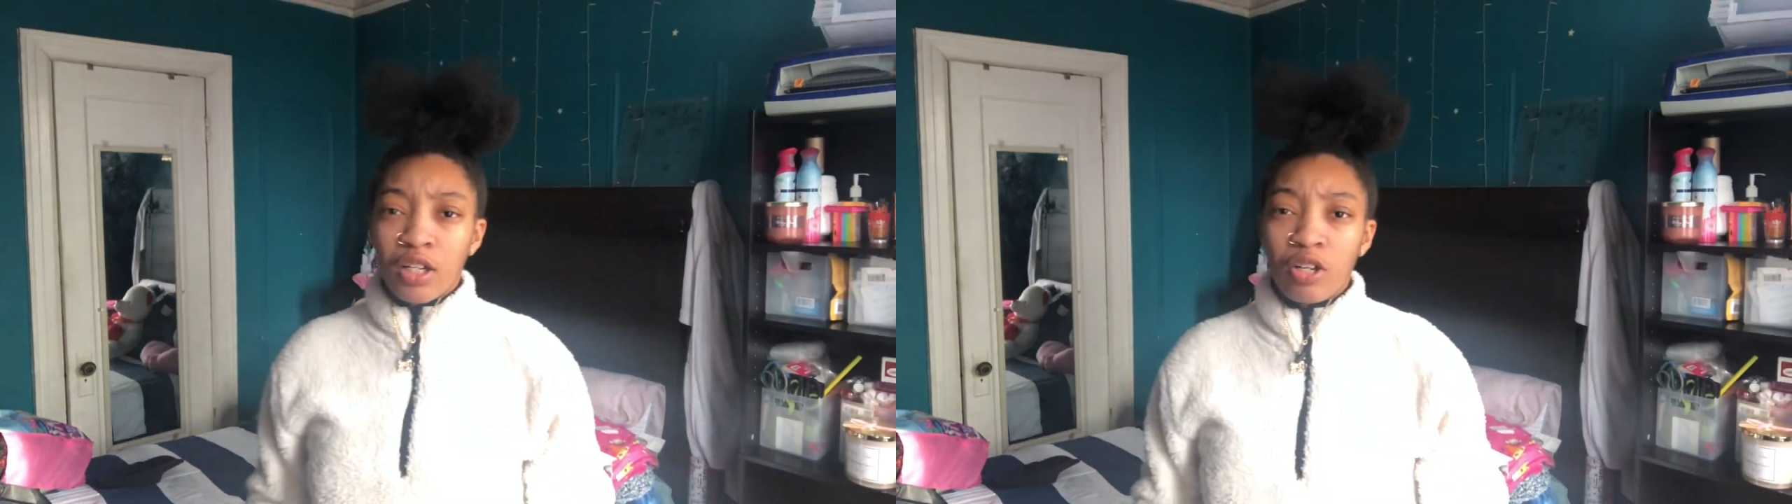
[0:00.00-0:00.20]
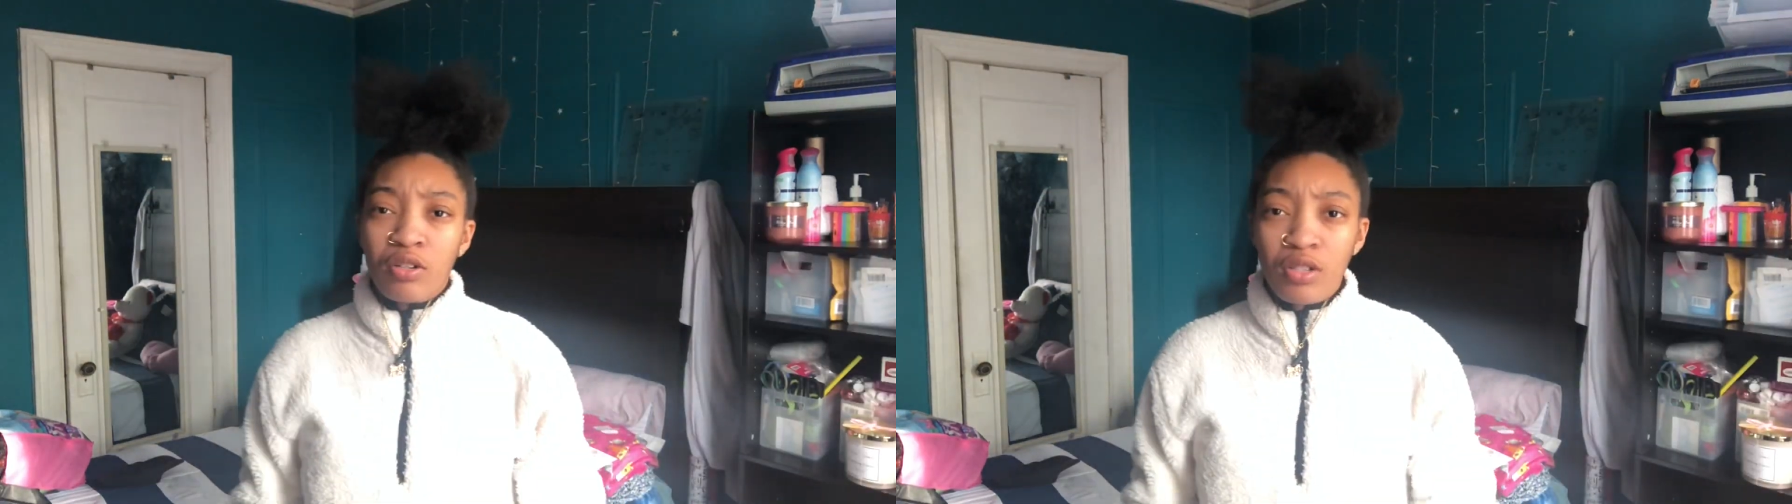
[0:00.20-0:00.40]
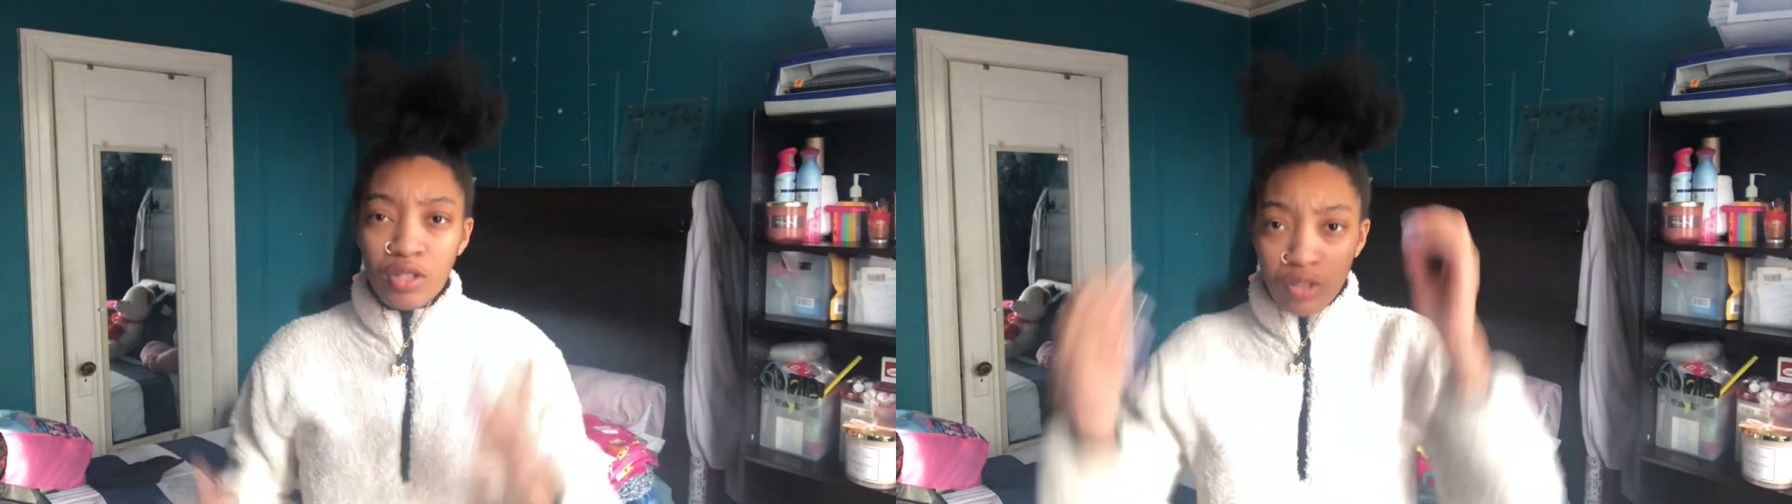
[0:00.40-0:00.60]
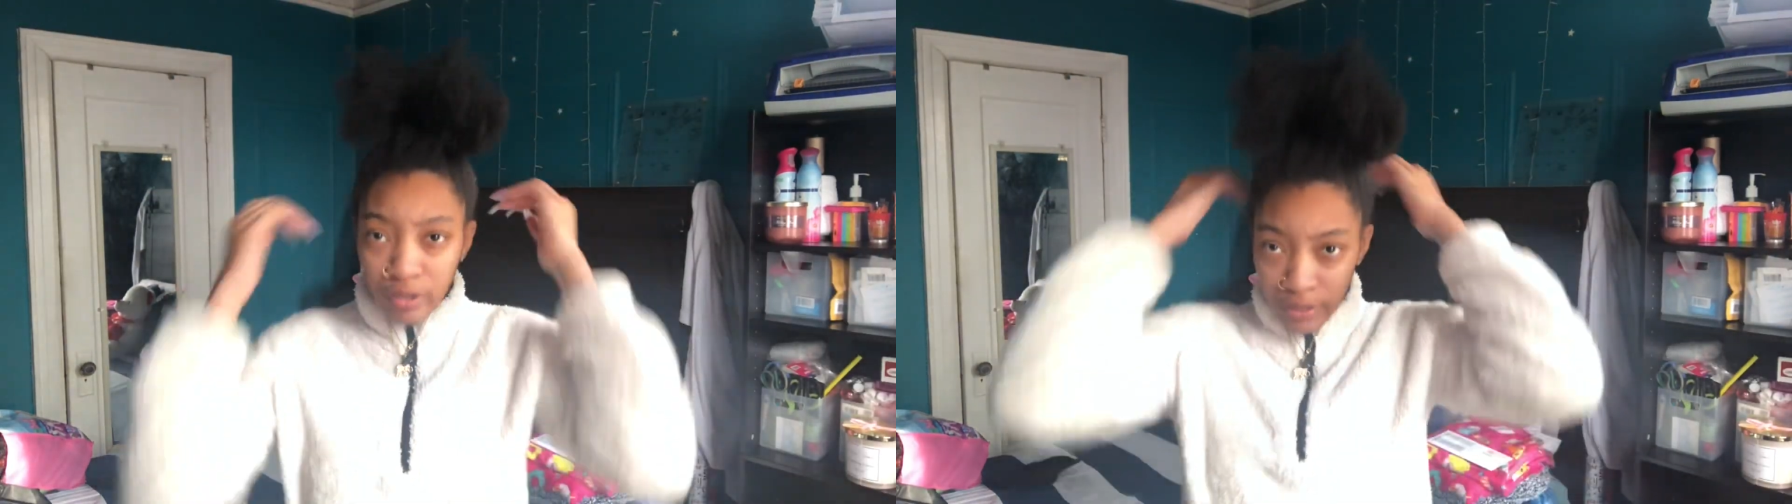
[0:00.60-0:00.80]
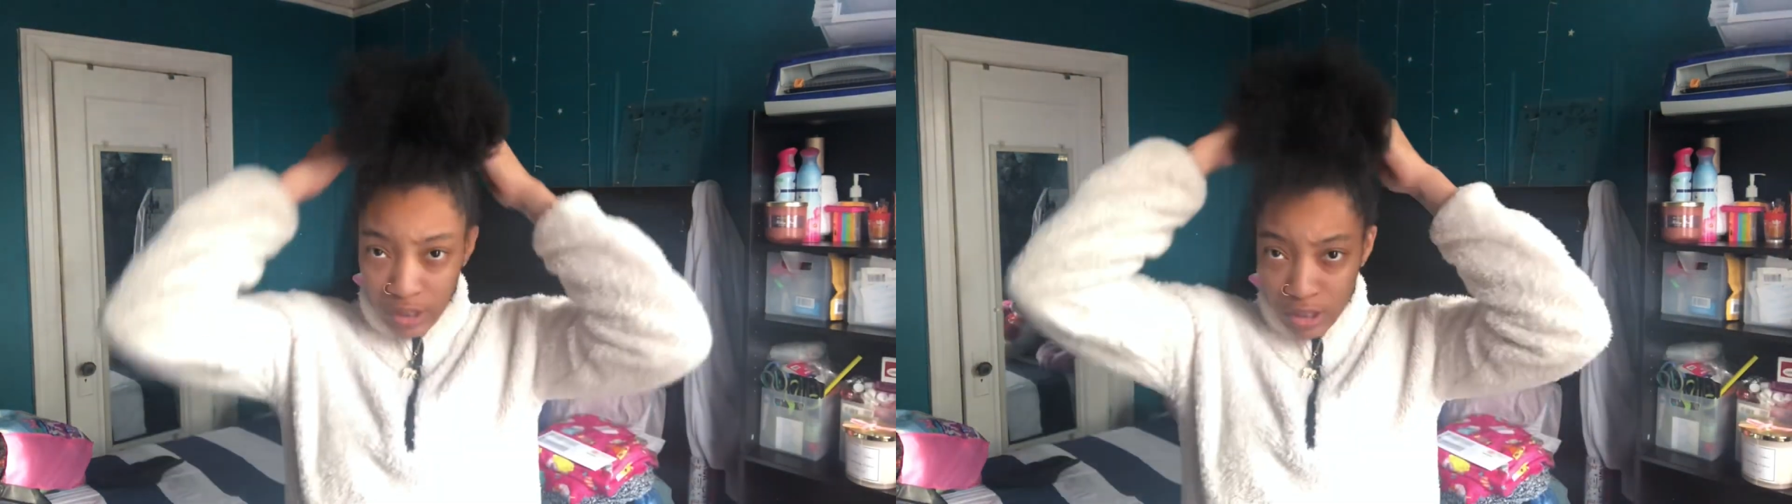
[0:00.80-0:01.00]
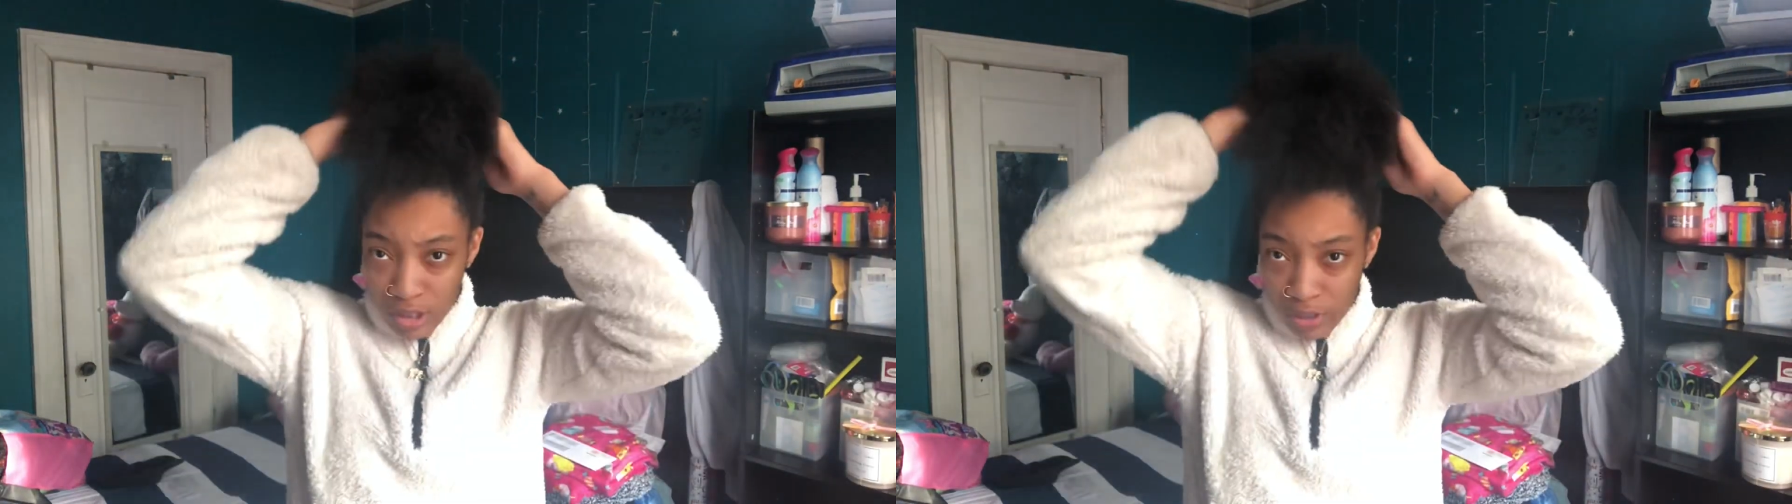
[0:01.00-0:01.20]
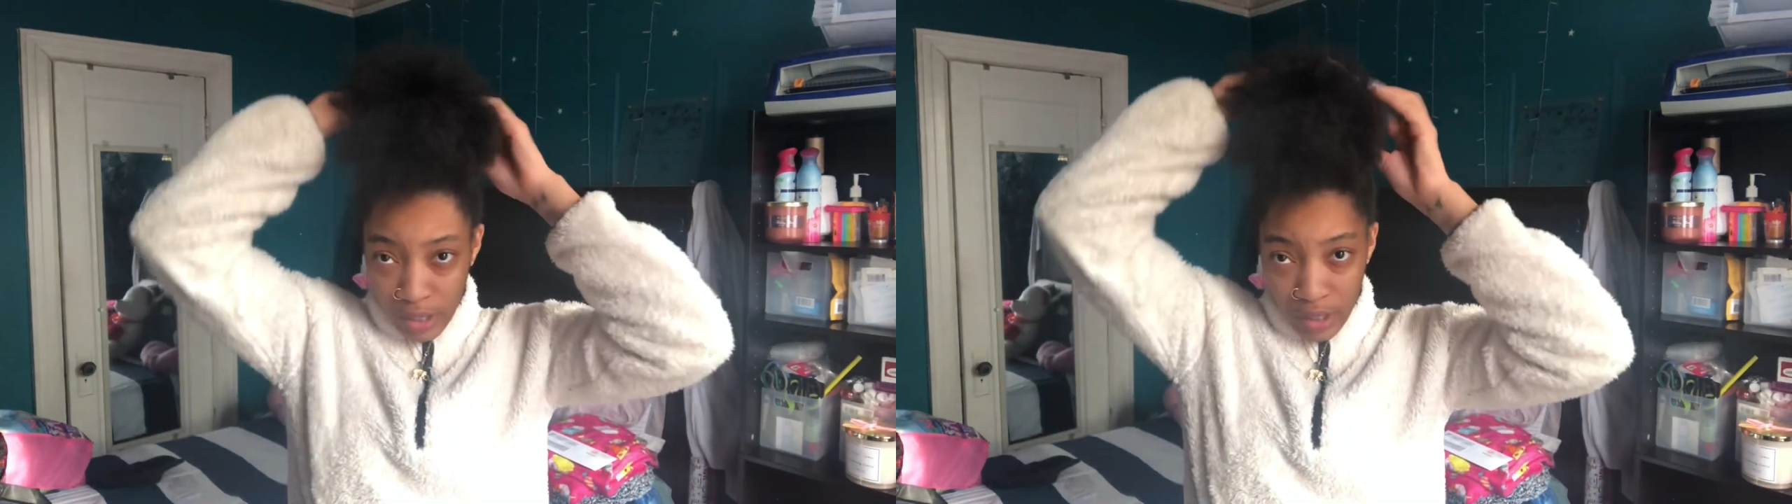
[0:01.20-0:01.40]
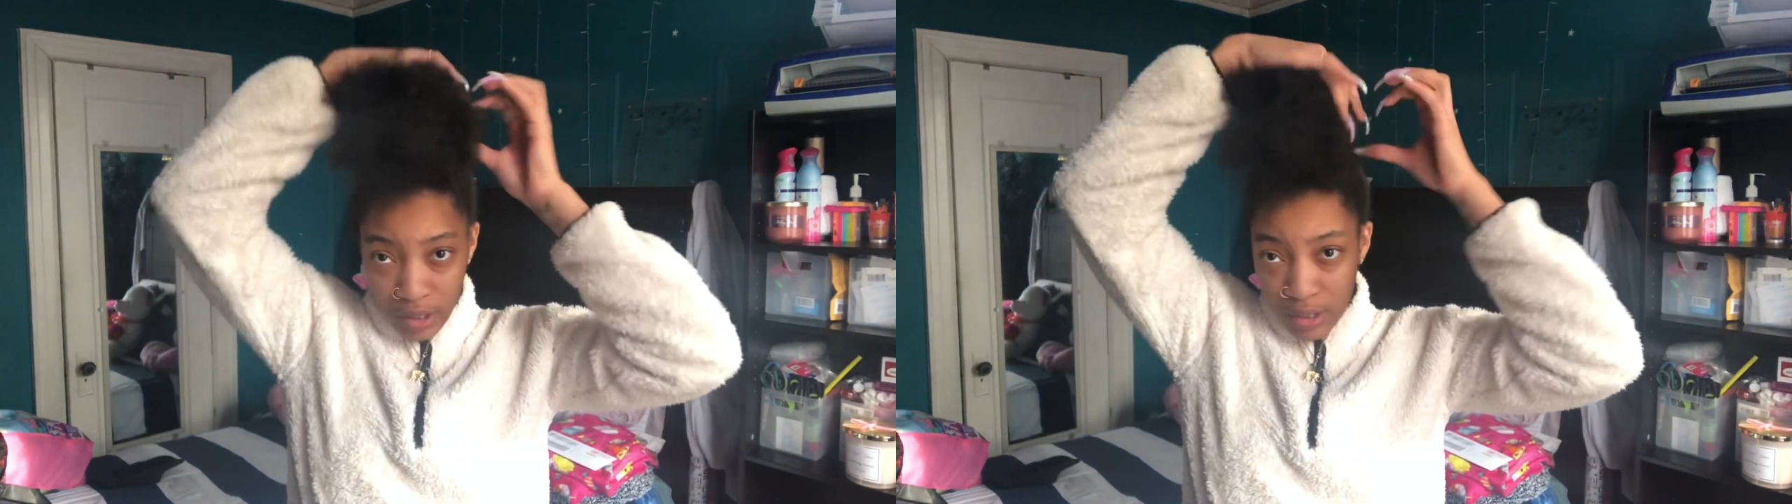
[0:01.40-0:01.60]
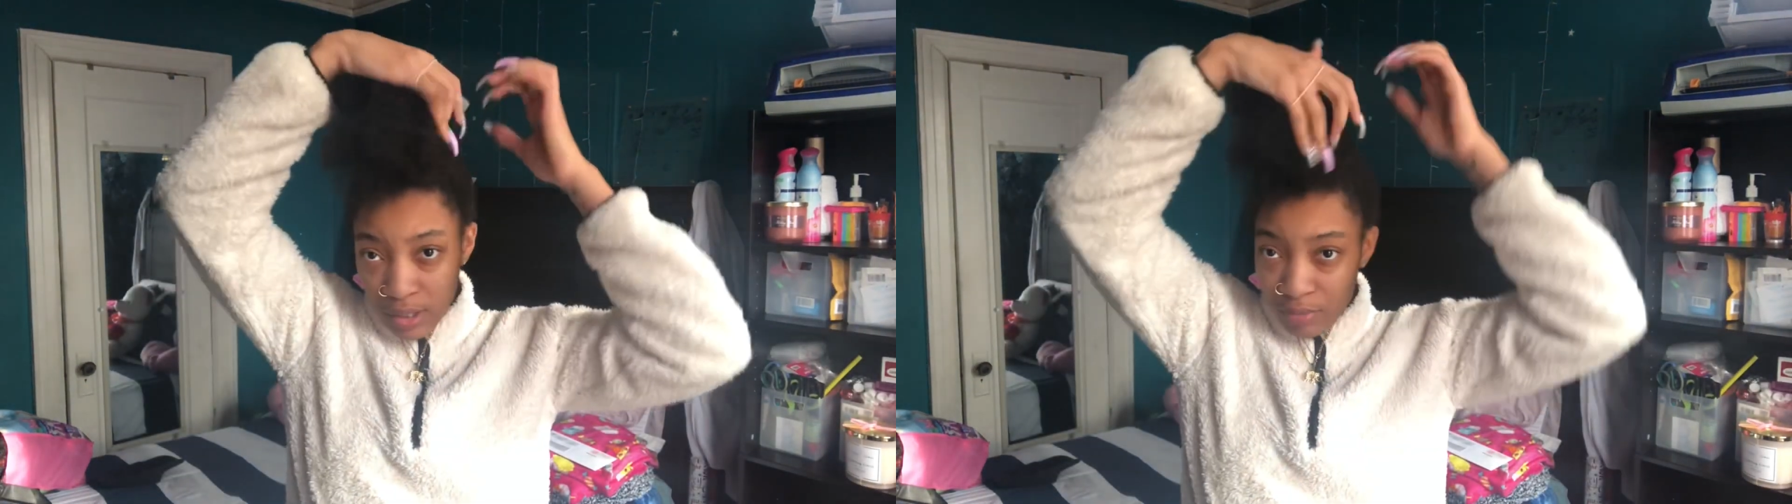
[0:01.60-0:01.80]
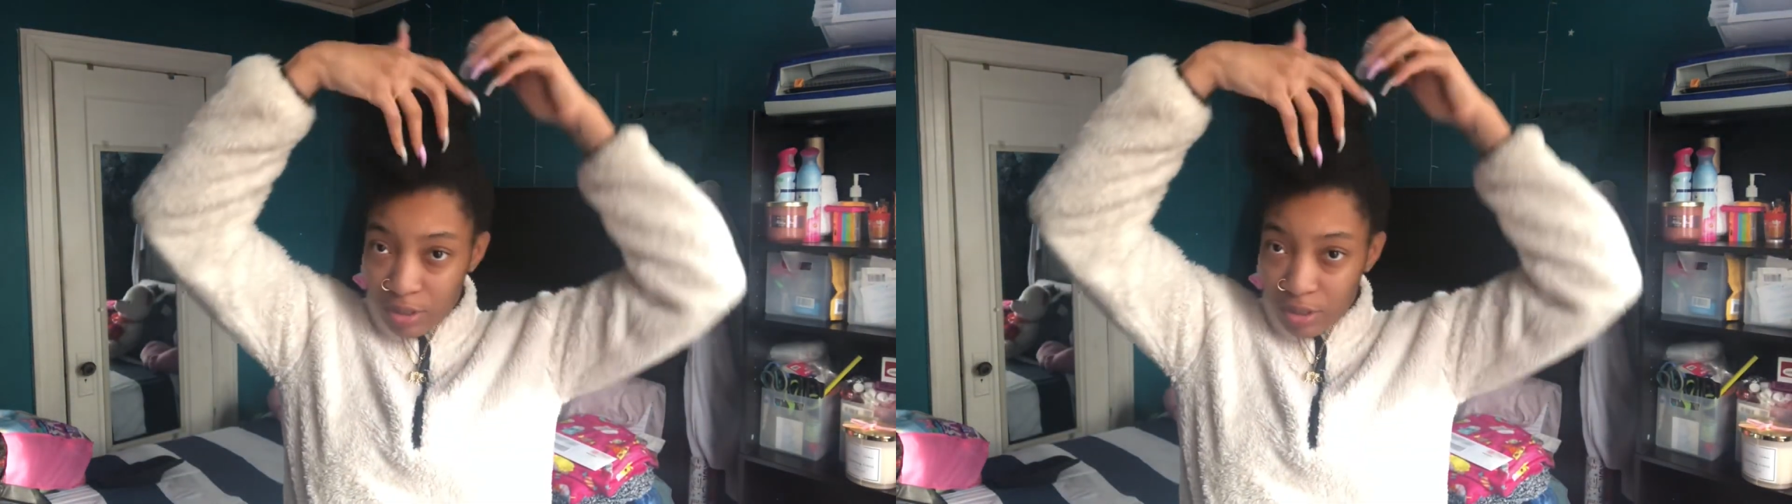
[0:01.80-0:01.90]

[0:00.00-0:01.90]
go to the storage so I can clean some